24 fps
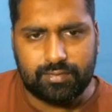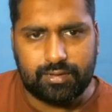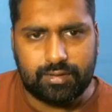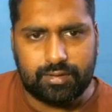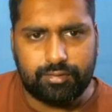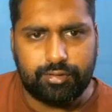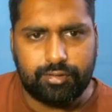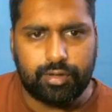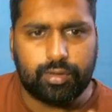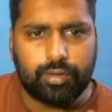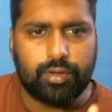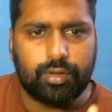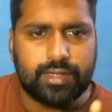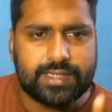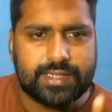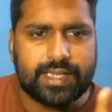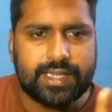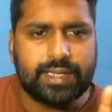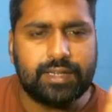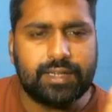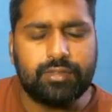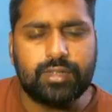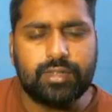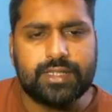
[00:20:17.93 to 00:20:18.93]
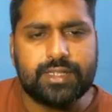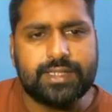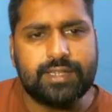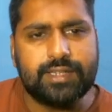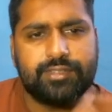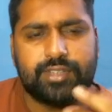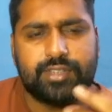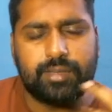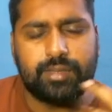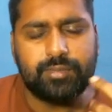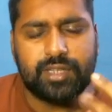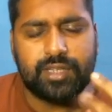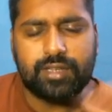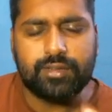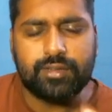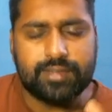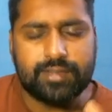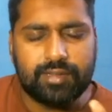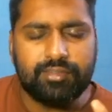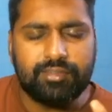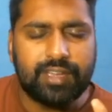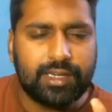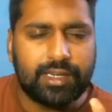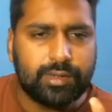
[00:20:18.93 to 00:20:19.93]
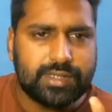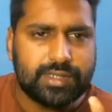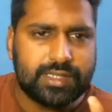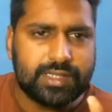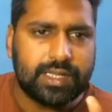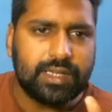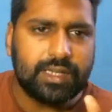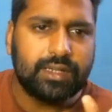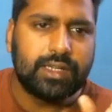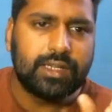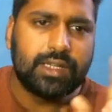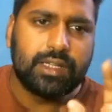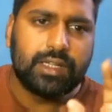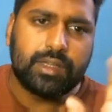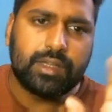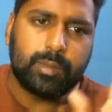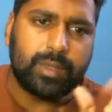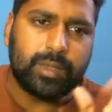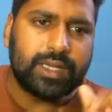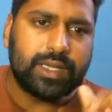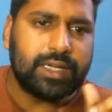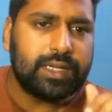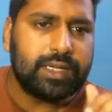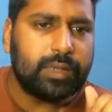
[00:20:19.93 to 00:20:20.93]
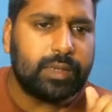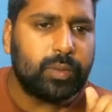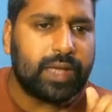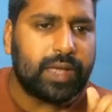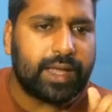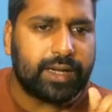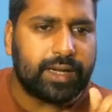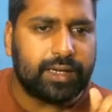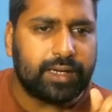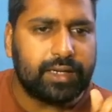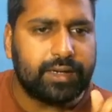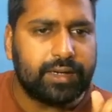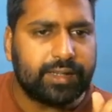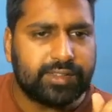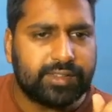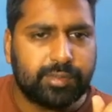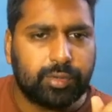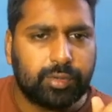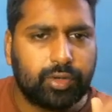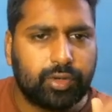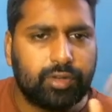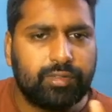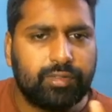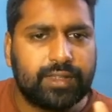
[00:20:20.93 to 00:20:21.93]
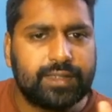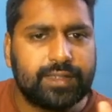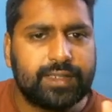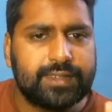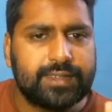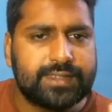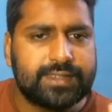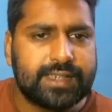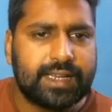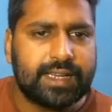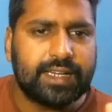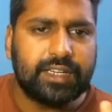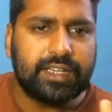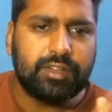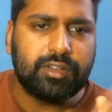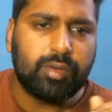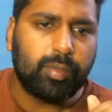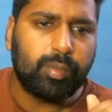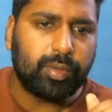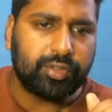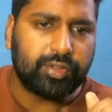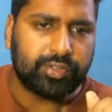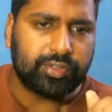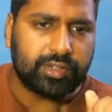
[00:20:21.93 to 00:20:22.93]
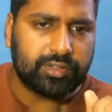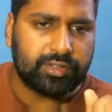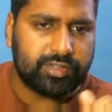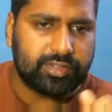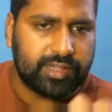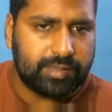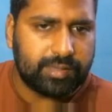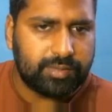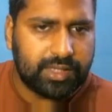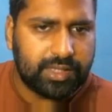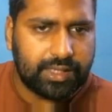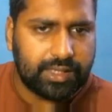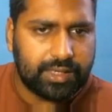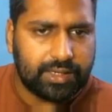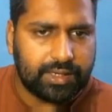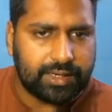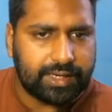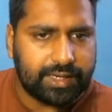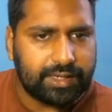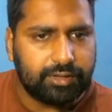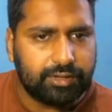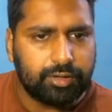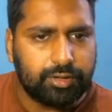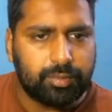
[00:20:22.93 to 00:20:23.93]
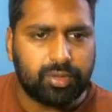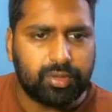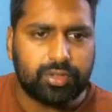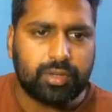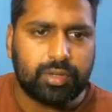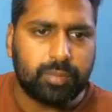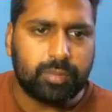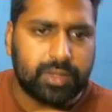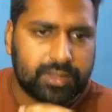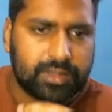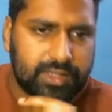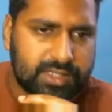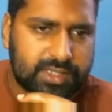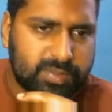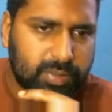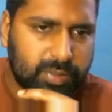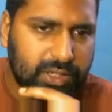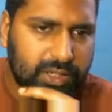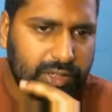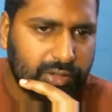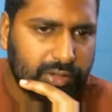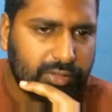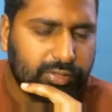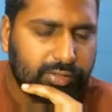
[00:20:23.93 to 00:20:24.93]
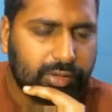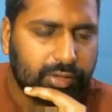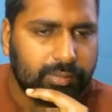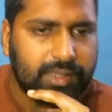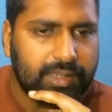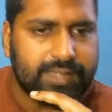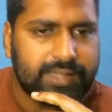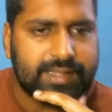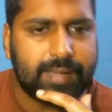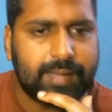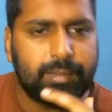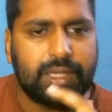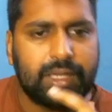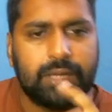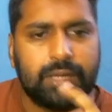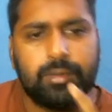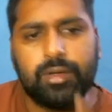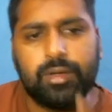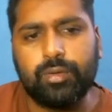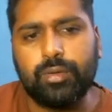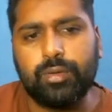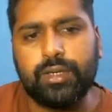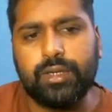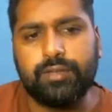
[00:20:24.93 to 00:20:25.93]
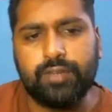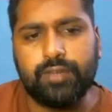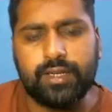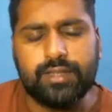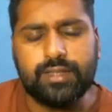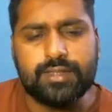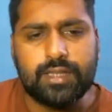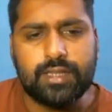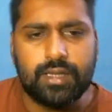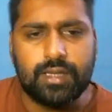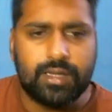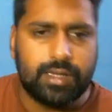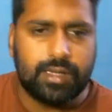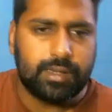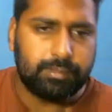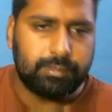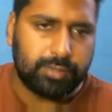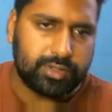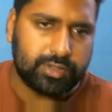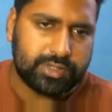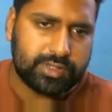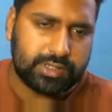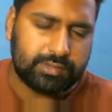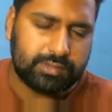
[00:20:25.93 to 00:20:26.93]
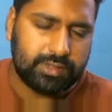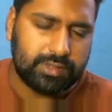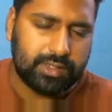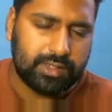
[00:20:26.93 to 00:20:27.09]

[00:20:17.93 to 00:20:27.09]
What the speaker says: For cosec inverse, if some value is there, we can do directly reciprocal, whether it's negative or positive. Same thing here, negative or positive, but this particular formula is applicable only if it is positive.